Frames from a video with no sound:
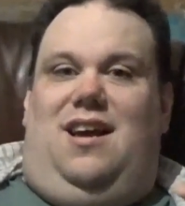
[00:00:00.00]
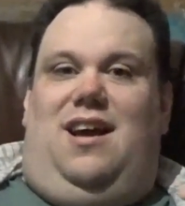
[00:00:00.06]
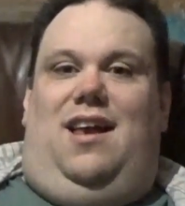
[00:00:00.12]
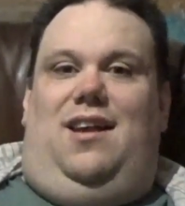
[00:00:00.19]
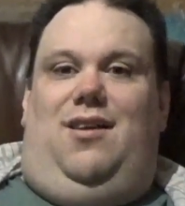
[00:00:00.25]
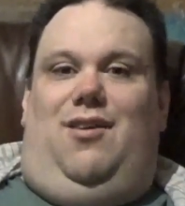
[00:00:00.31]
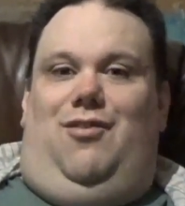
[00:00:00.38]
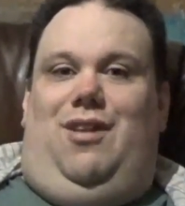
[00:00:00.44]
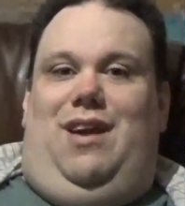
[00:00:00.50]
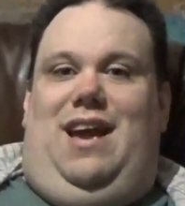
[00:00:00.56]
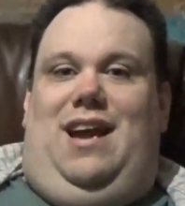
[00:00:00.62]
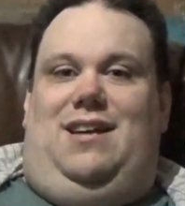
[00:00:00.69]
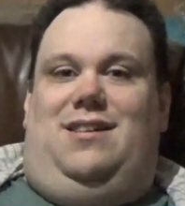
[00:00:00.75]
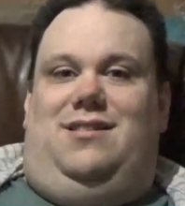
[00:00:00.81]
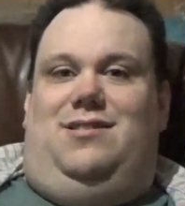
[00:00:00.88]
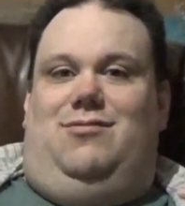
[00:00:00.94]
I know they
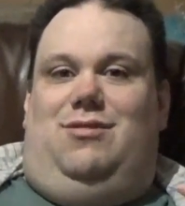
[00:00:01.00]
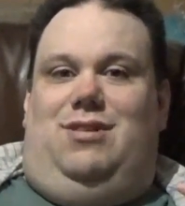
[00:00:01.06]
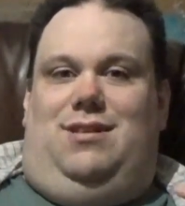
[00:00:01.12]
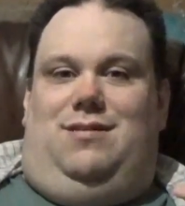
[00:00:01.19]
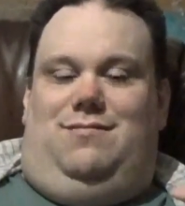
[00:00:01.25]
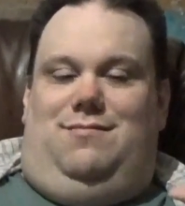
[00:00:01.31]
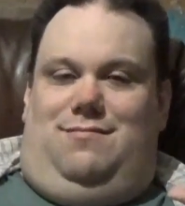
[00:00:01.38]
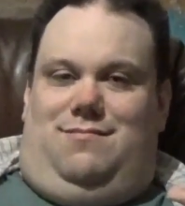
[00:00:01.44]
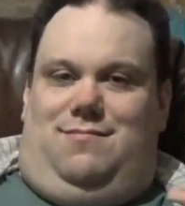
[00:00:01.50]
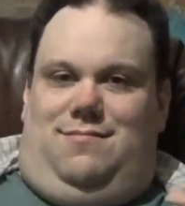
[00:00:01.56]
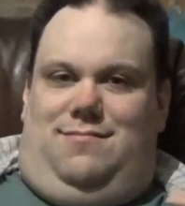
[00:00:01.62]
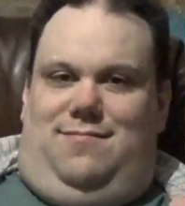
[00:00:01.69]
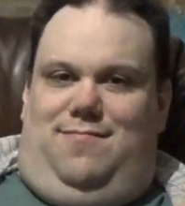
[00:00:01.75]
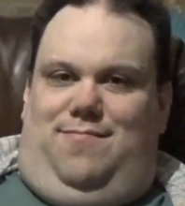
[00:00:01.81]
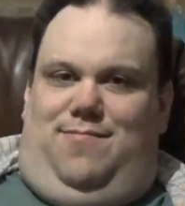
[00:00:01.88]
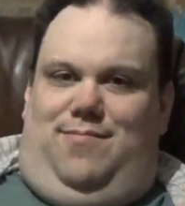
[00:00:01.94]
had to do it,
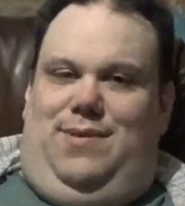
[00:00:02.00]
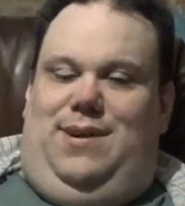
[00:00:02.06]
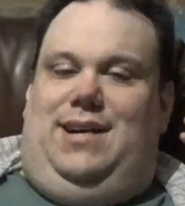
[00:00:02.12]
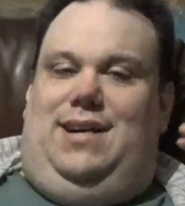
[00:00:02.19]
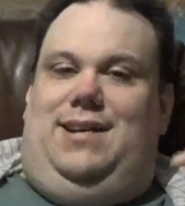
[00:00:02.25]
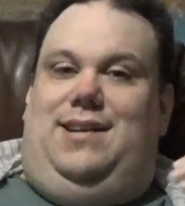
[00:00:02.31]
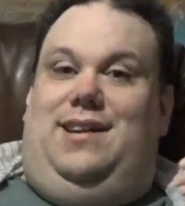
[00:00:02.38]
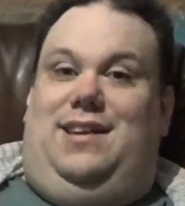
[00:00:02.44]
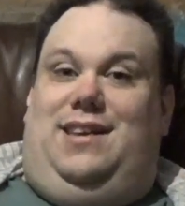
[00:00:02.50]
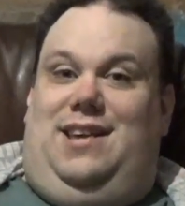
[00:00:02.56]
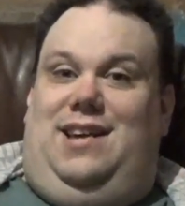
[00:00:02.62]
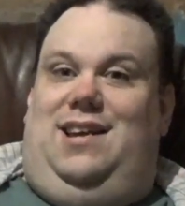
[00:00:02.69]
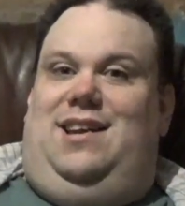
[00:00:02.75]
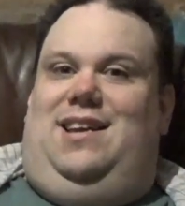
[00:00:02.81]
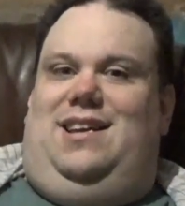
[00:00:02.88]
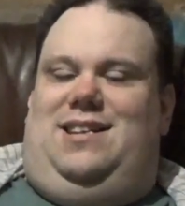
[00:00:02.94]
but
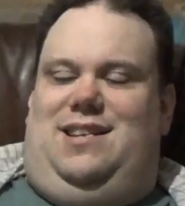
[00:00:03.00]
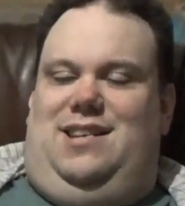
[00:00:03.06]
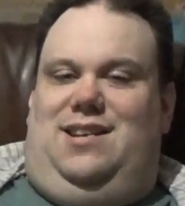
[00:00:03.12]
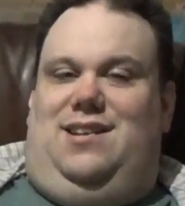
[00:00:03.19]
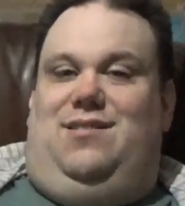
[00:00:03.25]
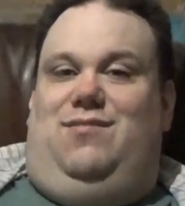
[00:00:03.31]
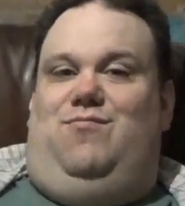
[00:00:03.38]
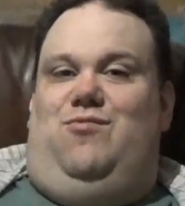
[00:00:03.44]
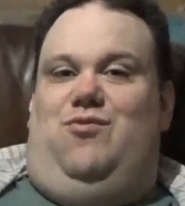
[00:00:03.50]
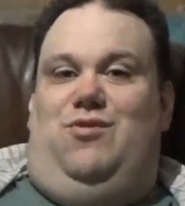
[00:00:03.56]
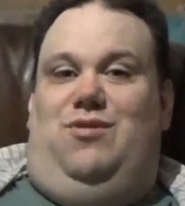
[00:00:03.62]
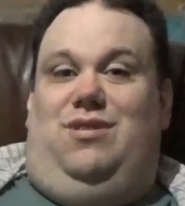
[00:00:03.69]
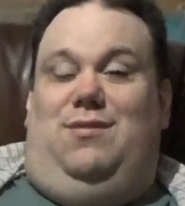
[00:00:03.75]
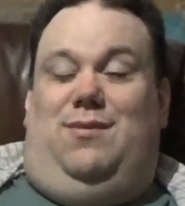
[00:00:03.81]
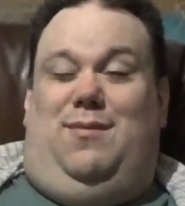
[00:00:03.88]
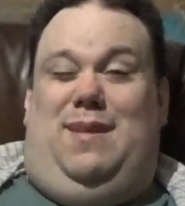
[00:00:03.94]
again, it did
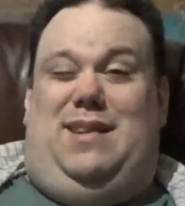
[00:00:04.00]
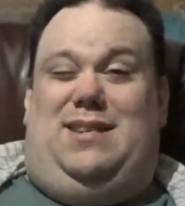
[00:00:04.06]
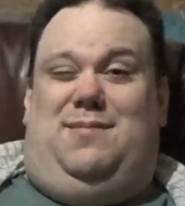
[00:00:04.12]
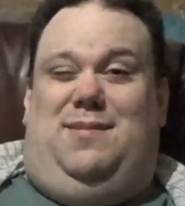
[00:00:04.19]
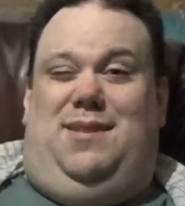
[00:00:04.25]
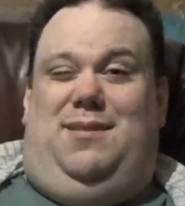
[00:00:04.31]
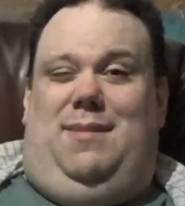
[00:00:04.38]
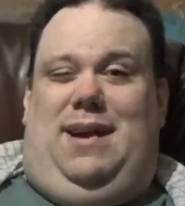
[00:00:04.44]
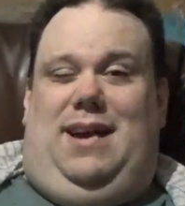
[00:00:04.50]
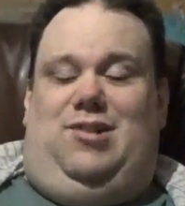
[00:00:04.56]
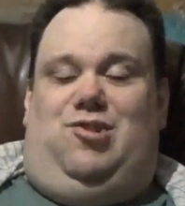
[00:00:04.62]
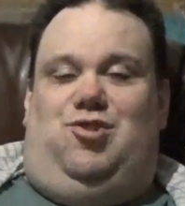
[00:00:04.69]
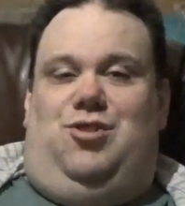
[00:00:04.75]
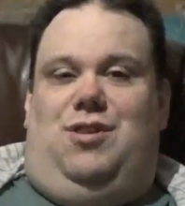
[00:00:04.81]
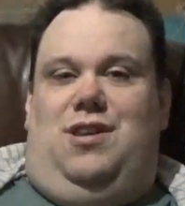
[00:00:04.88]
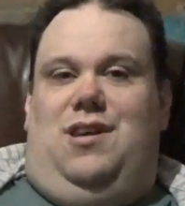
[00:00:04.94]
ruin the momentum of the
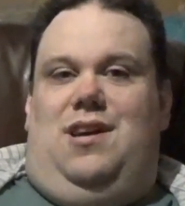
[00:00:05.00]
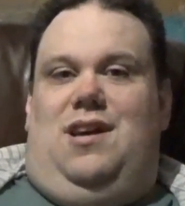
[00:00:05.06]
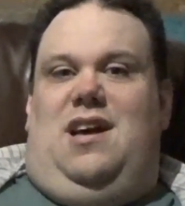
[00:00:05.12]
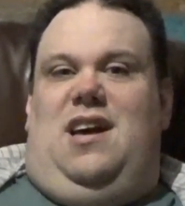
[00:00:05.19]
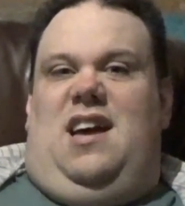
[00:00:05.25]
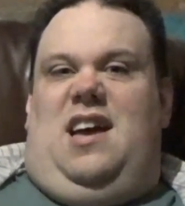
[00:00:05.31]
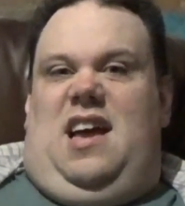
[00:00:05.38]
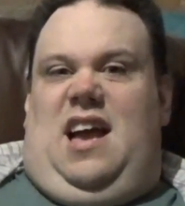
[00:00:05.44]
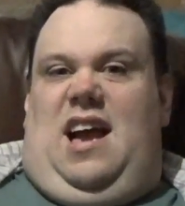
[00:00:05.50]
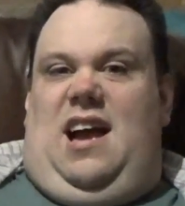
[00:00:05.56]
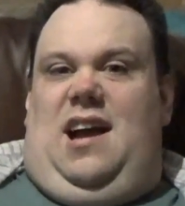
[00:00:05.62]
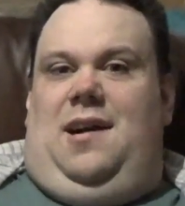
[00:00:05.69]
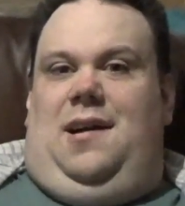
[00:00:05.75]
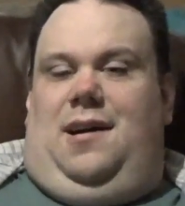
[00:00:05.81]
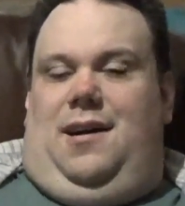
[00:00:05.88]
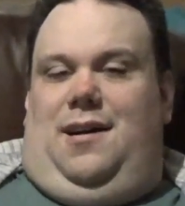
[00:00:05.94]
match.
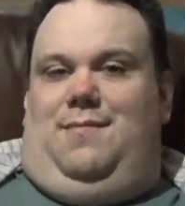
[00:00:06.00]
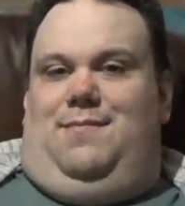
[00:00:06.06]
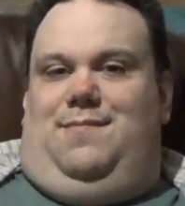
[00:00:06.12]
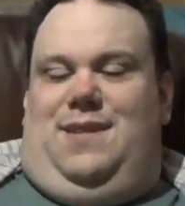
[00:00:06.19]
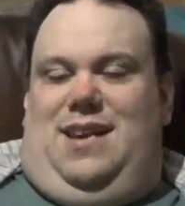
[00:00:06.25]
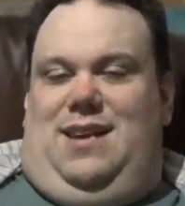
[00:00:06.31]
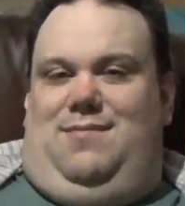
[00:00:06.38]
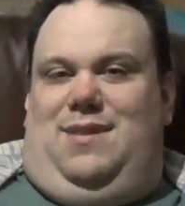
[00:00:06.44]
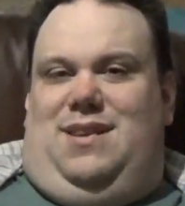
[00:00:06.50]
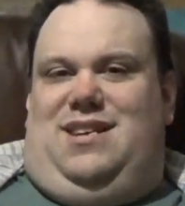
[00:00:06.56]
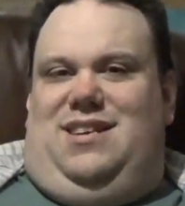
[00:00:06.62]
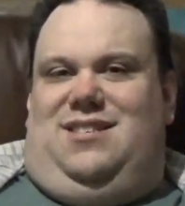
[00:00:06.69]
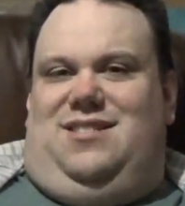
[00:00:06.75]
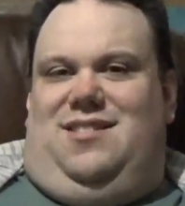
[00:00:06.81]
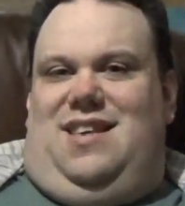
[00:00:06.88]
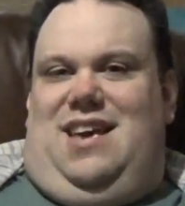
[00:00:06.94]
And
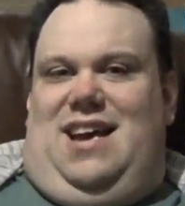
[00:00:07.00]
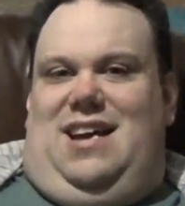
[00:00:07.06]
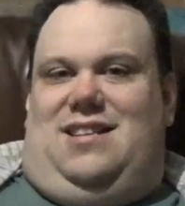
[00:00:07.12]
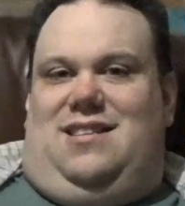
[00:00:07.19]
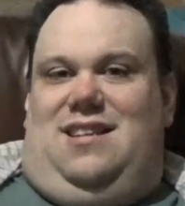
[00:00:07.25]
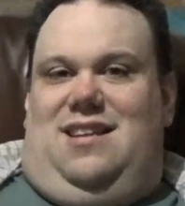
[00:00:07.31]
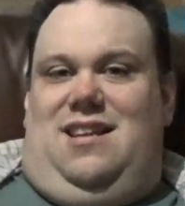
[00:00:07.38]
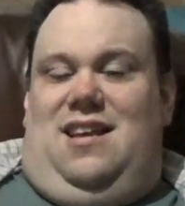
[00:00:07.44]
because of that,